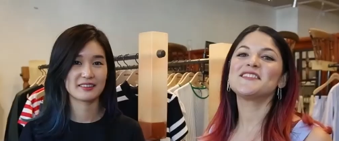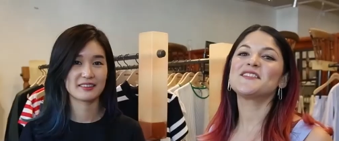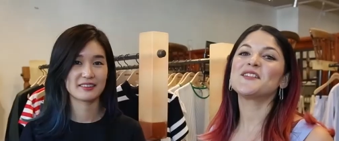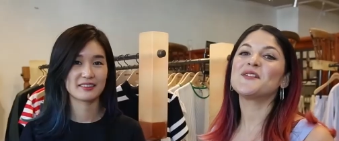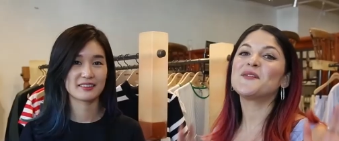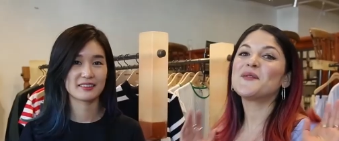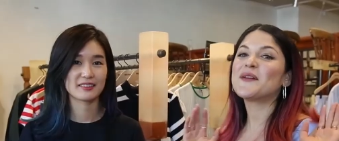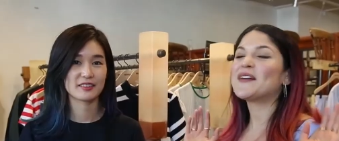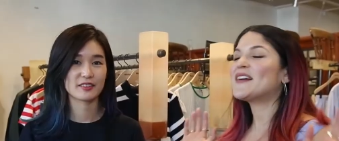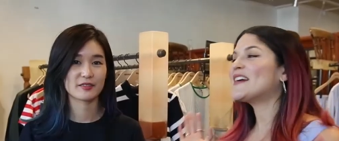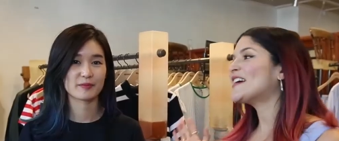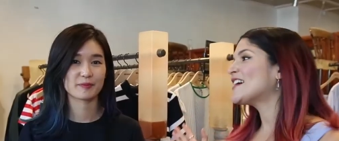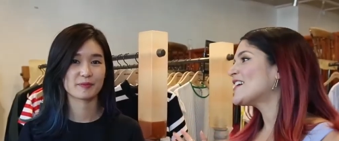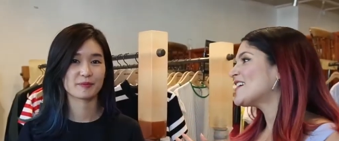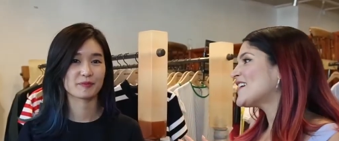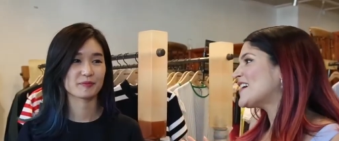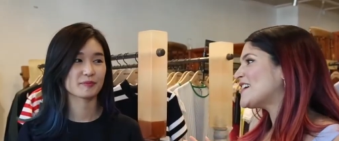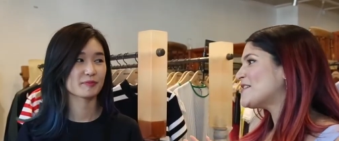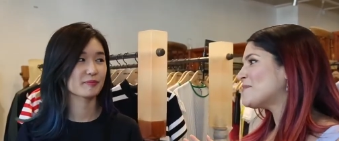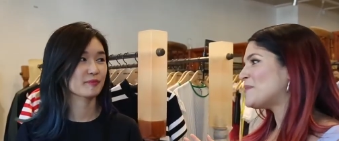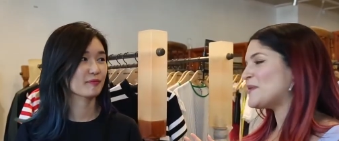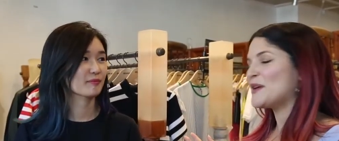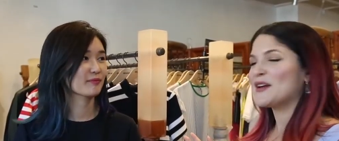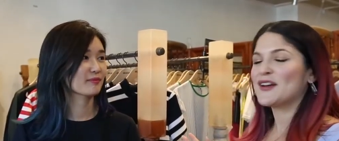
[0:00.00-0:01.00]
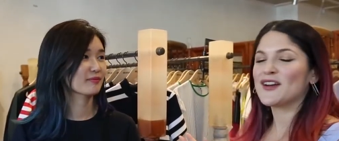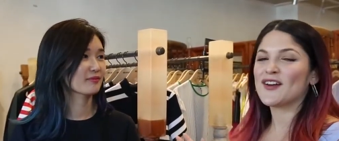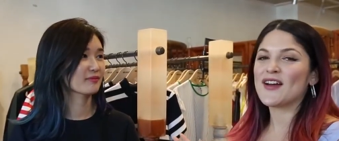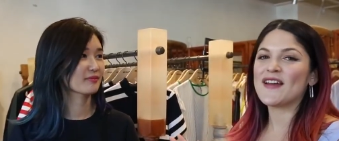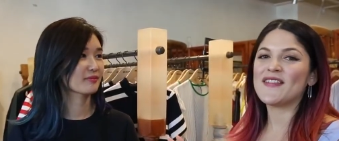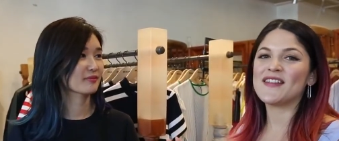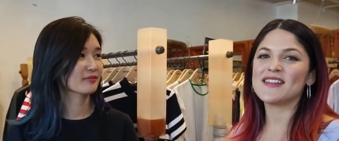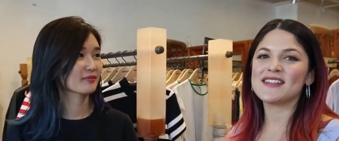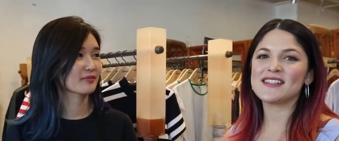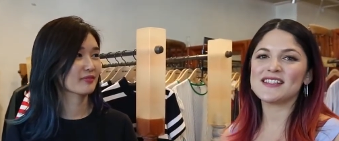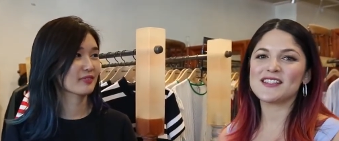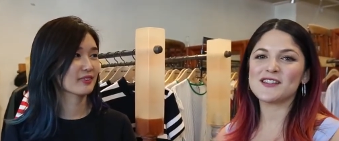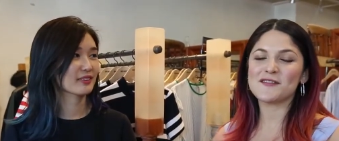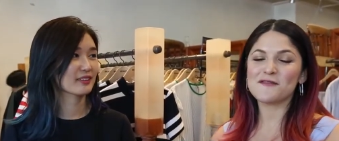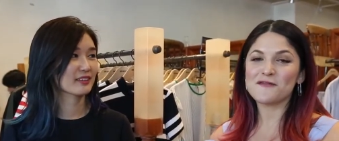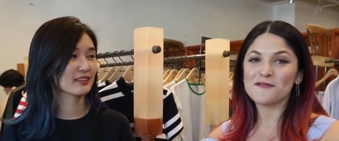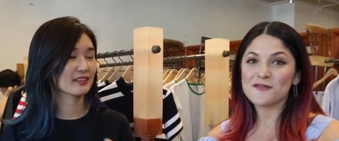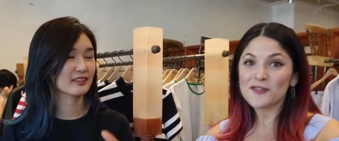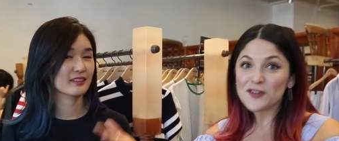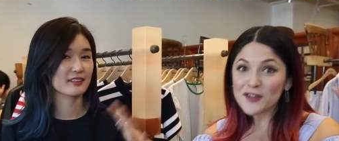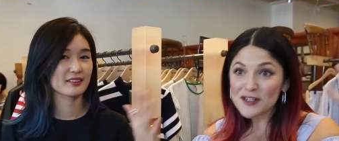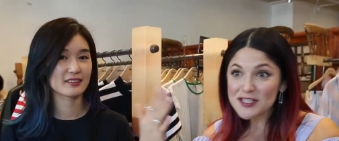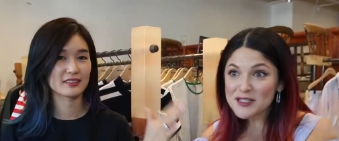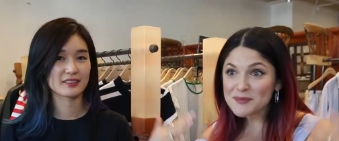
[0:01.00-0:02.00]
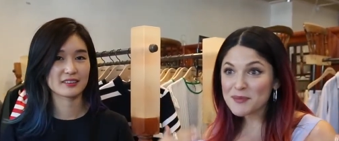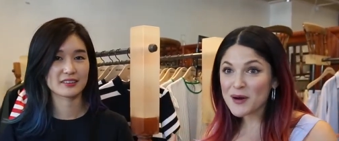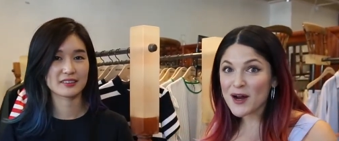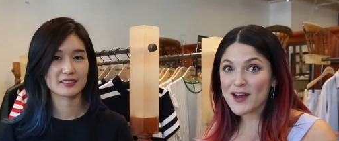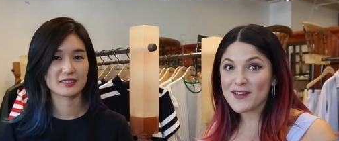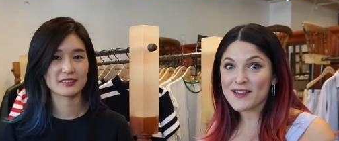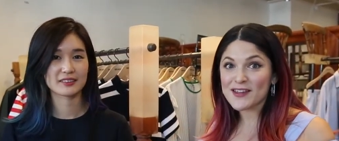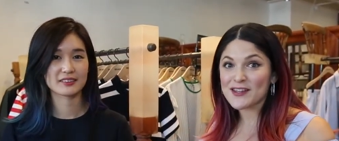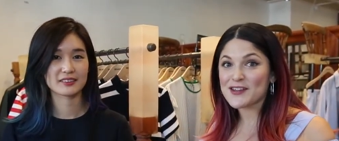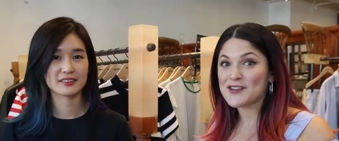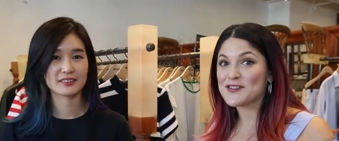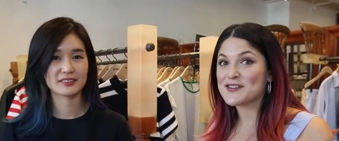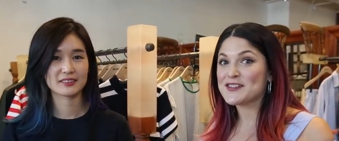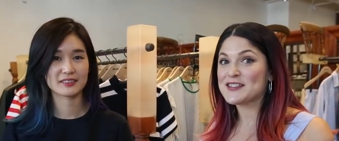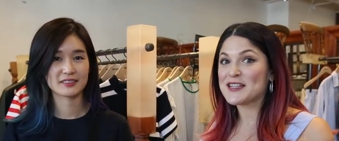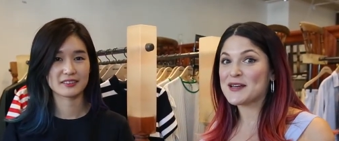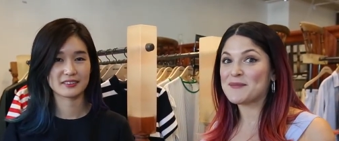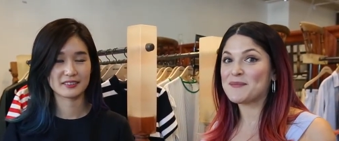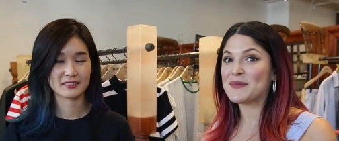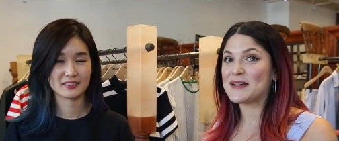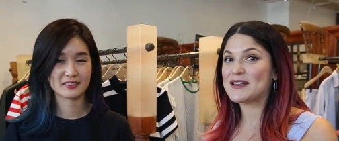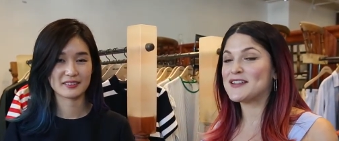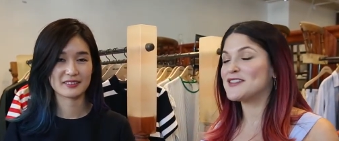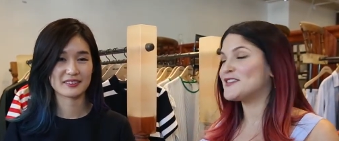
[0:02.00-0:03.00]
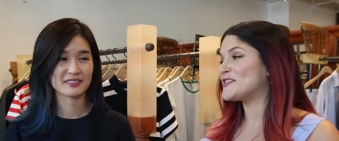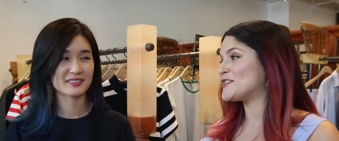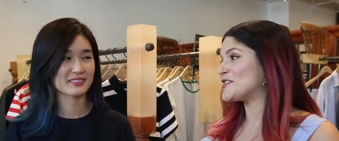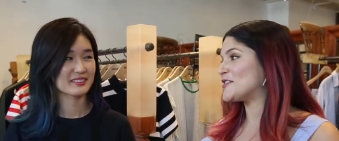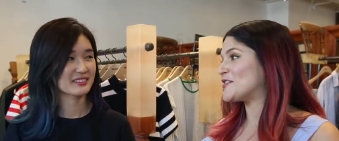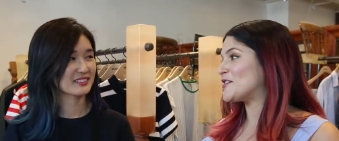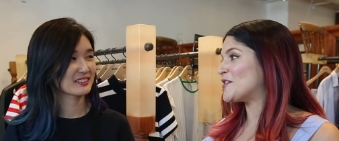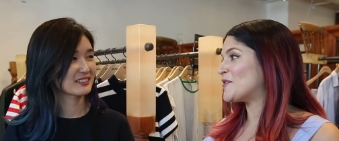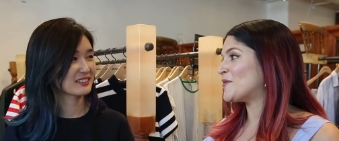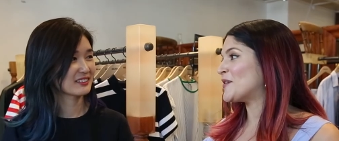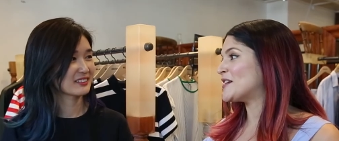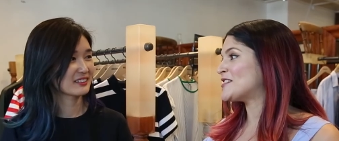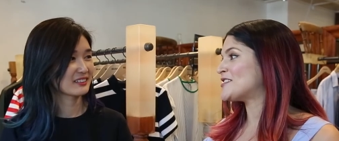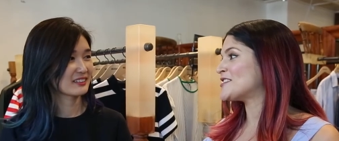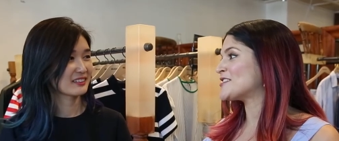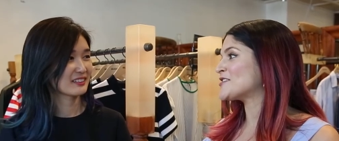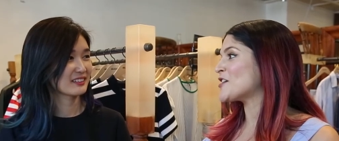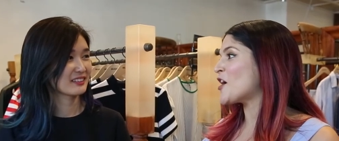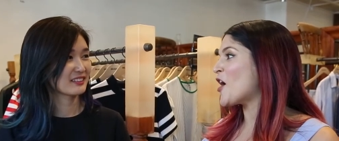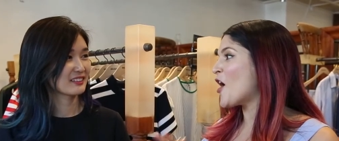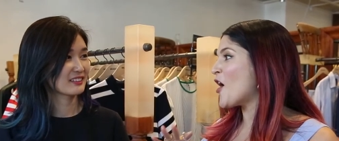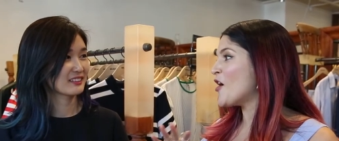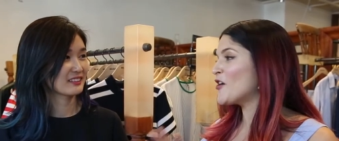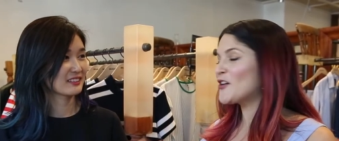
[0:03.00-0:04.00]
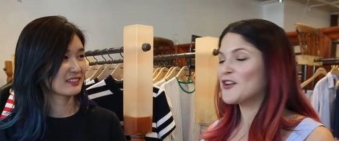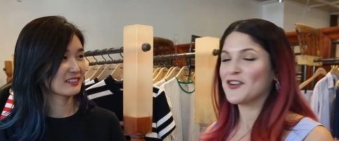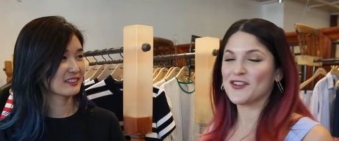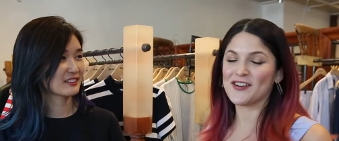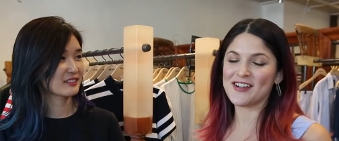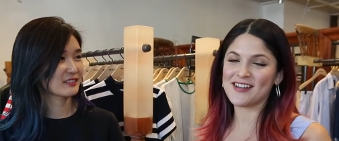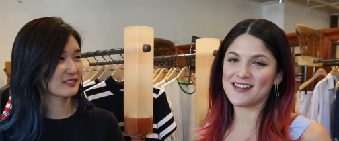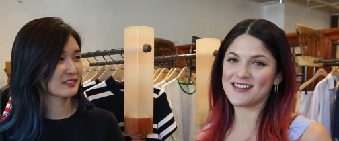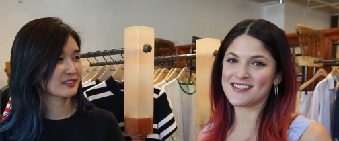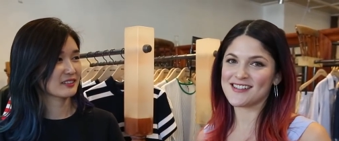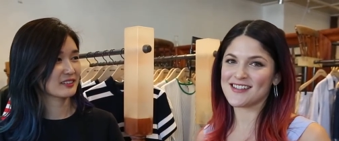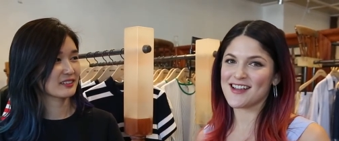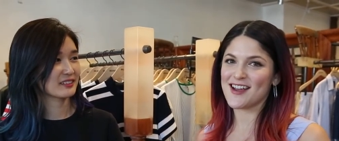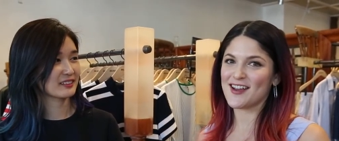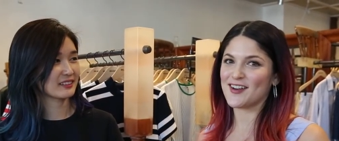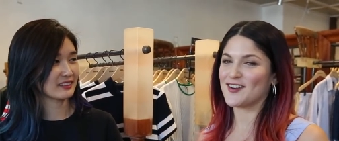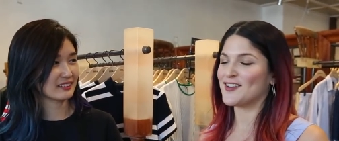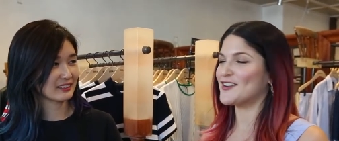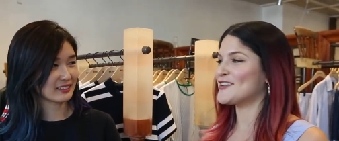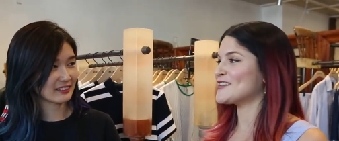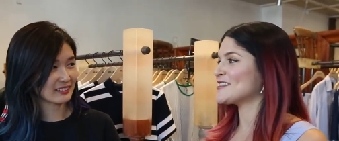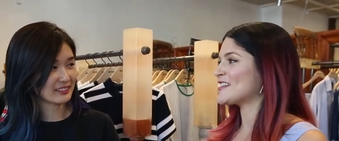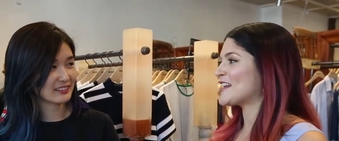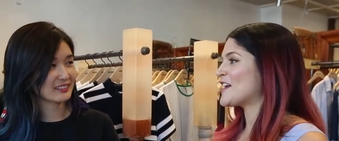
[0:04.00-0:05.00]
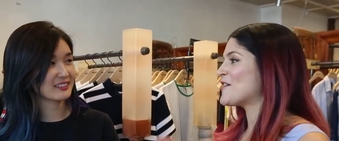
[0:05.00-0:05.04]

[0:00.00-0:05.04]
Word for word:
Speaker 1: So we're here in Beaker, and this is the first part that you step into, which is all Korean designers.